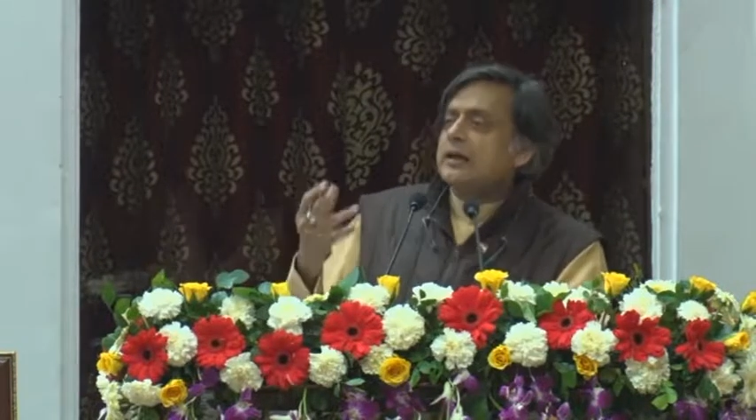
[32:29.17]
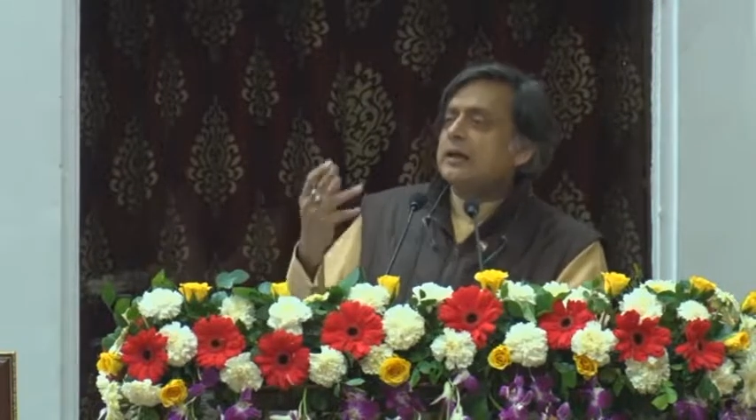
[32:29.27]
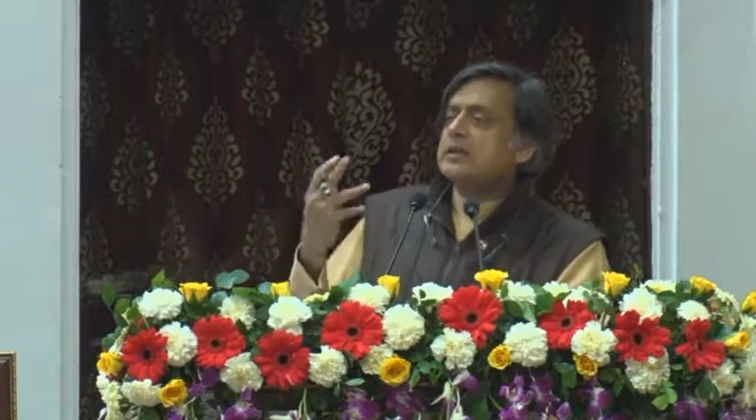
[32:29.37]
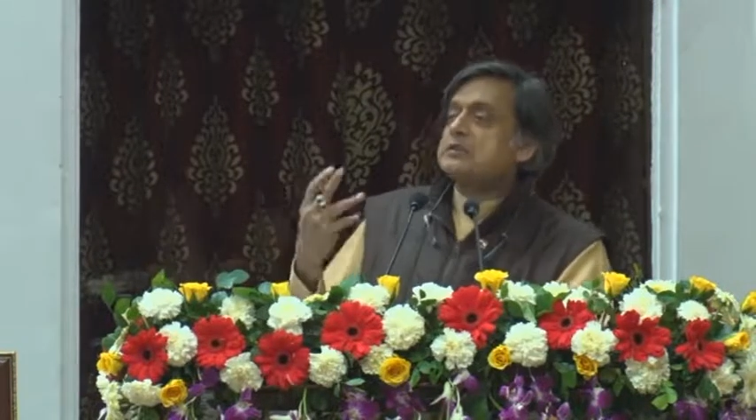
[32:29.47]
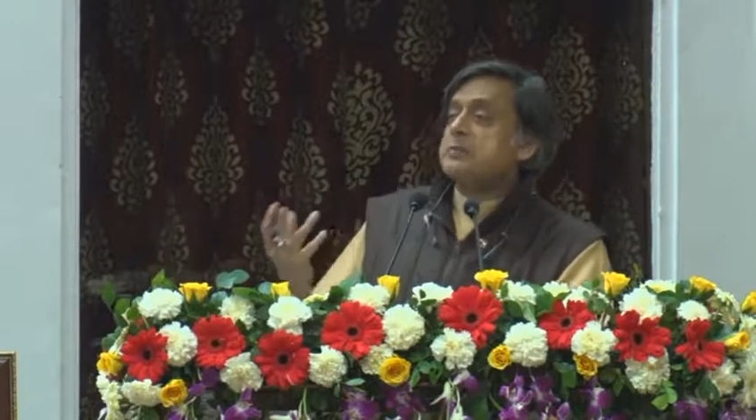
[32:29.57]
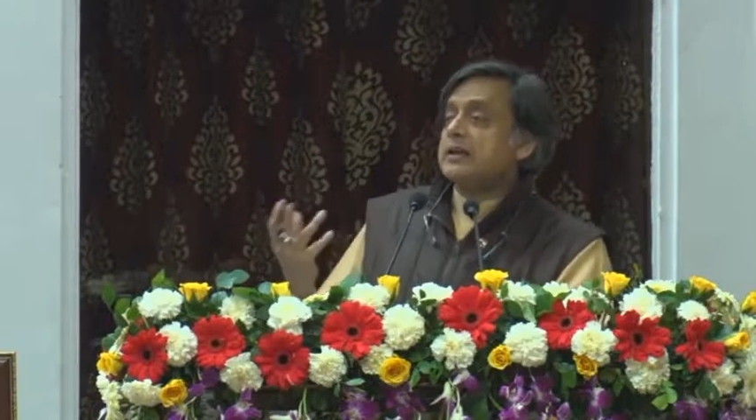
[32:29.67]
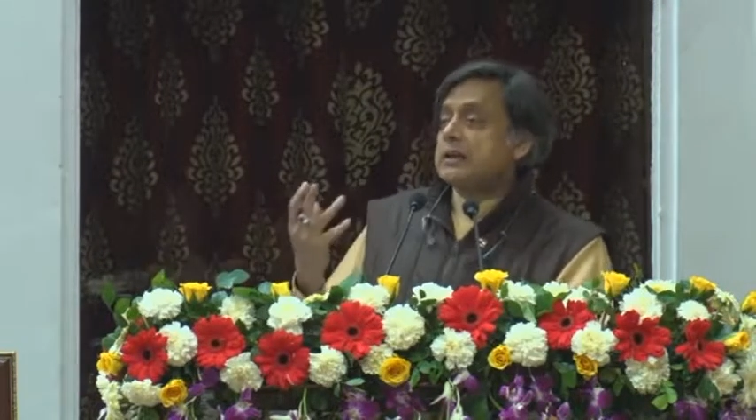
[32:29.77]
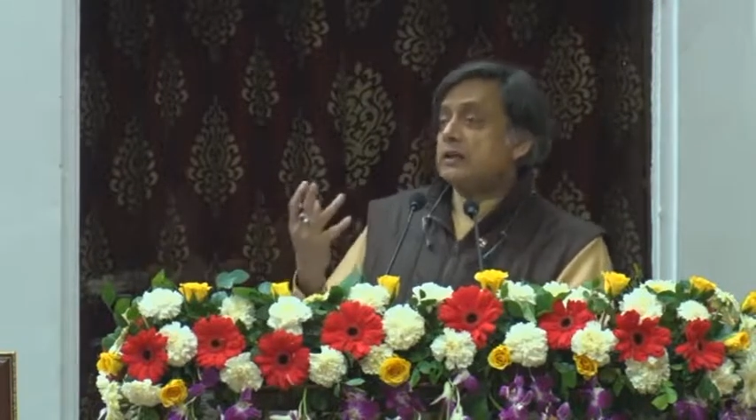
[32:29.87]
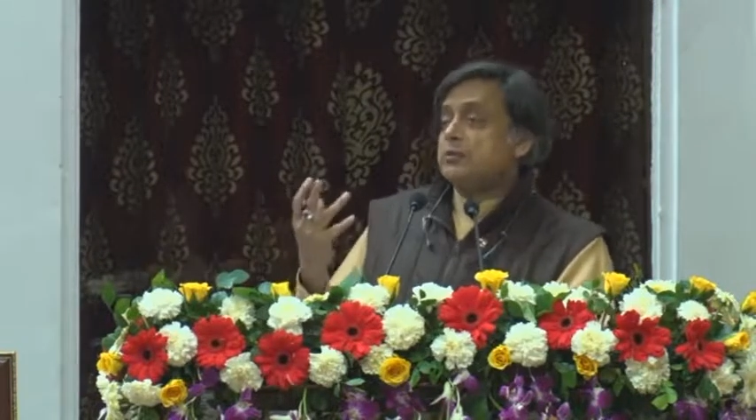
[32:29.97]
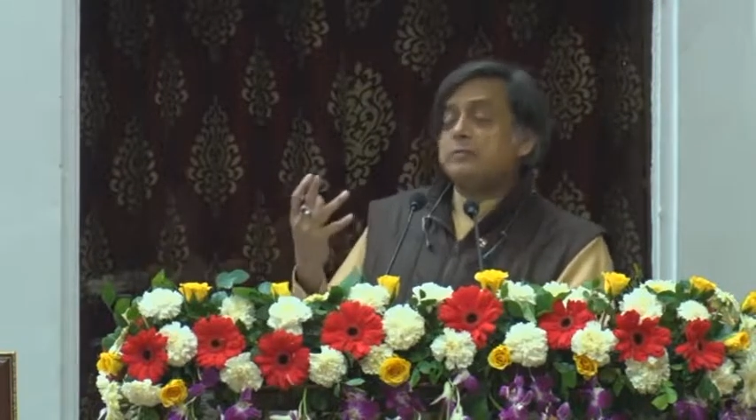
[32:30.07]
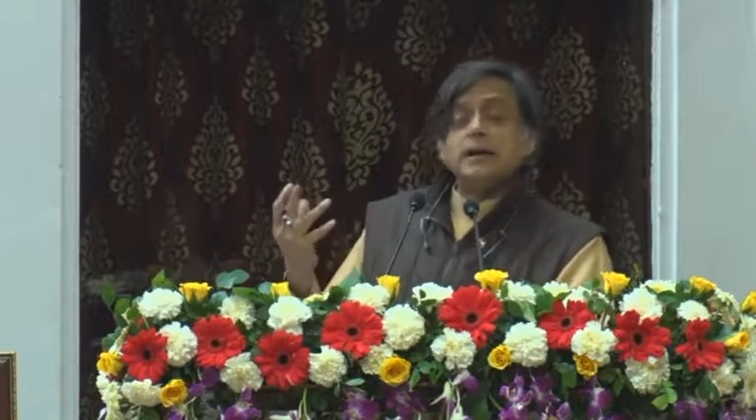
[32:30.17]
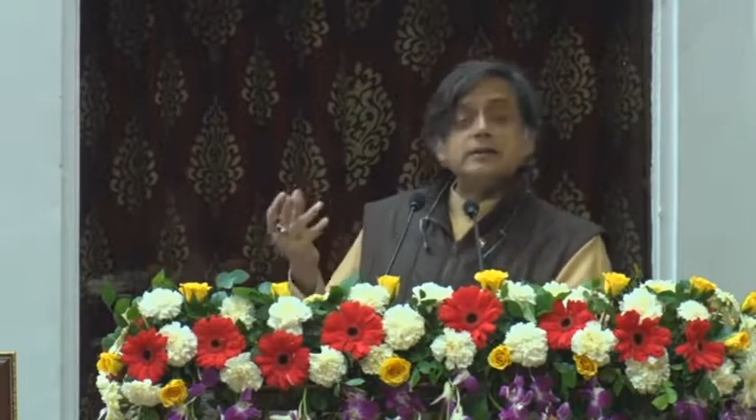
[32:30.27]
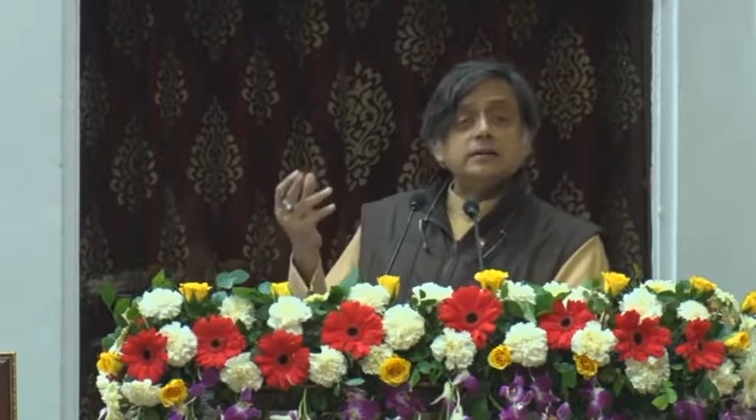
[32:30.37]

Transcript: can speak their own mind.